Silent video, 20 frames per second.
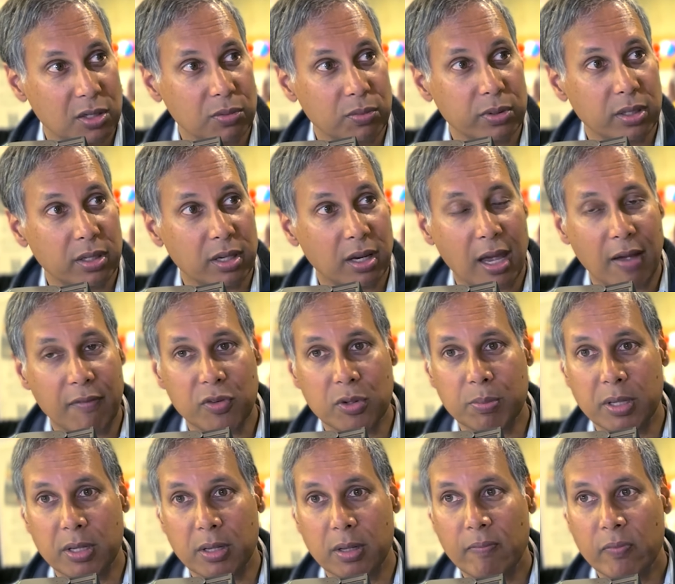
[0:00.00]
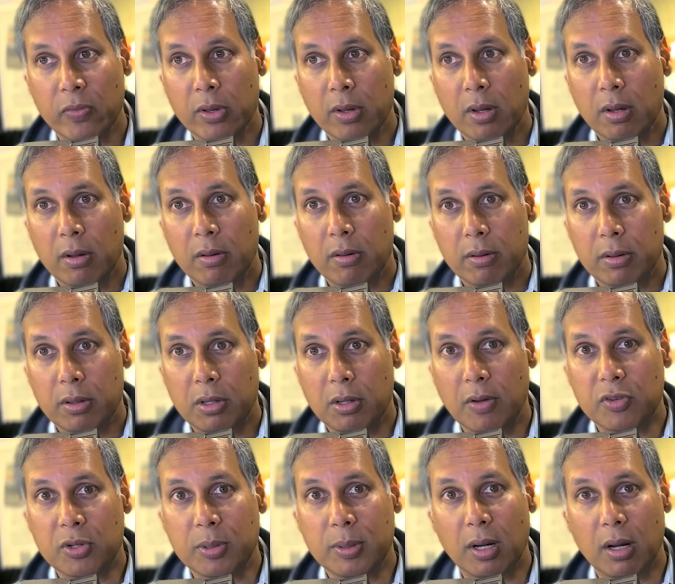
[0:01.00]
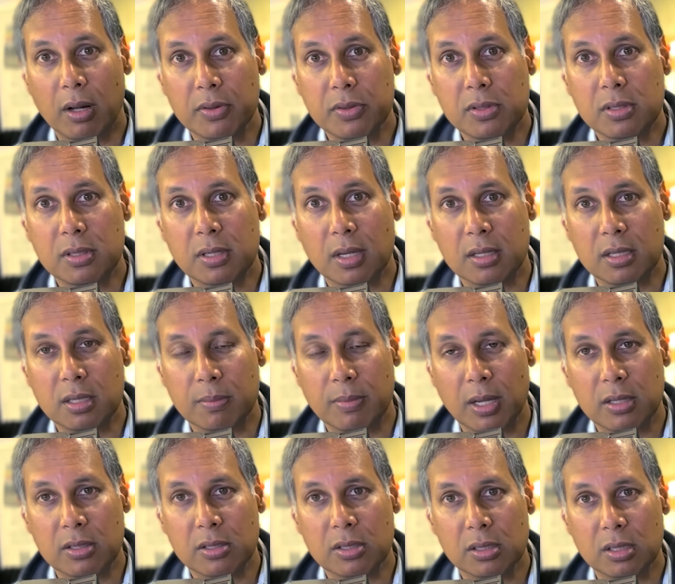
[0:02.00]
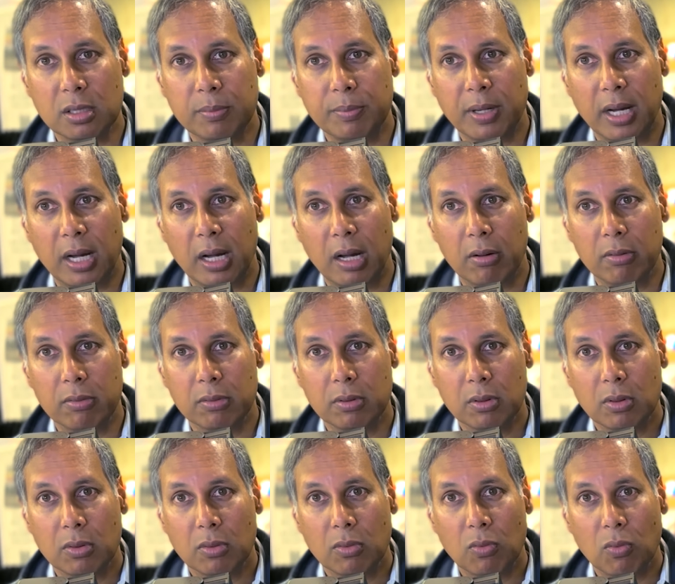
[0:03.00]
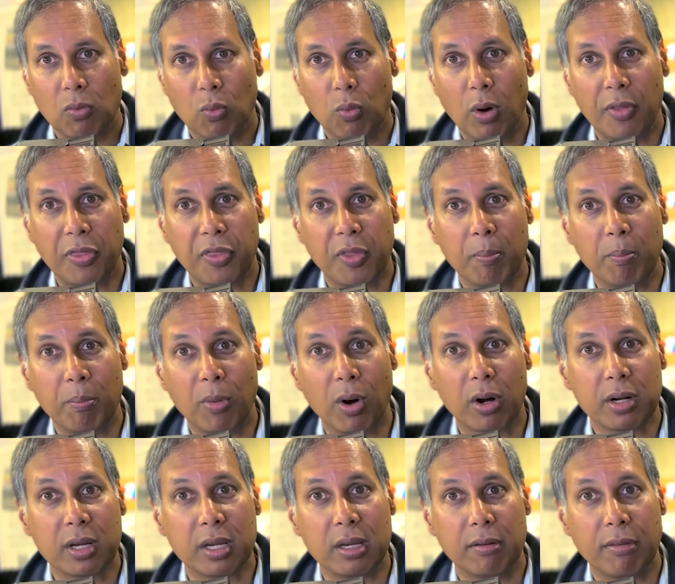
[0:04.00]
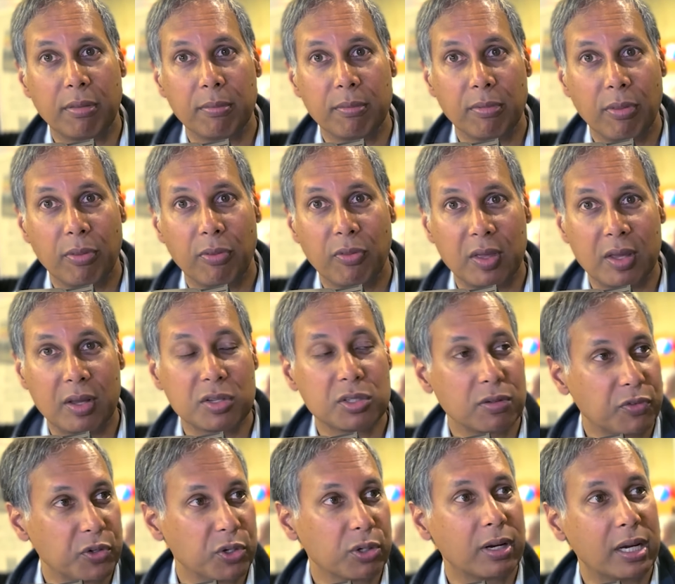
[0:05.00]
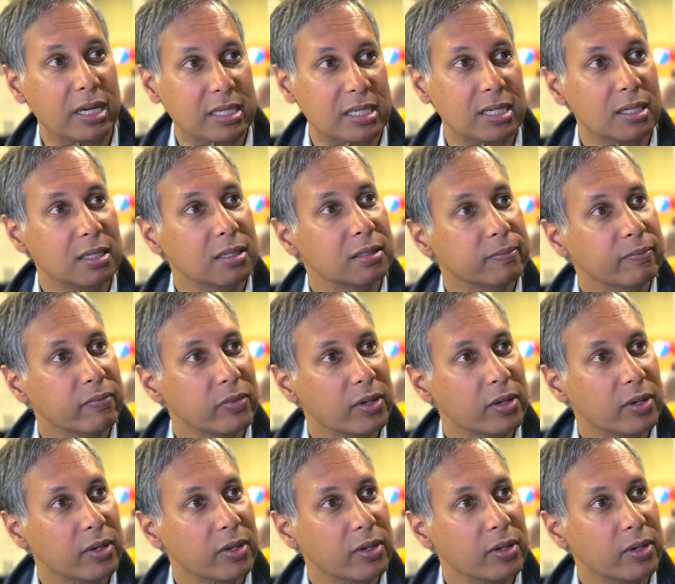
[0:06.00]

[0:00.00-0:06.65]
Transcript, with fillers: You really have to be, you have to be unsentimental about what the market thinks of your idea.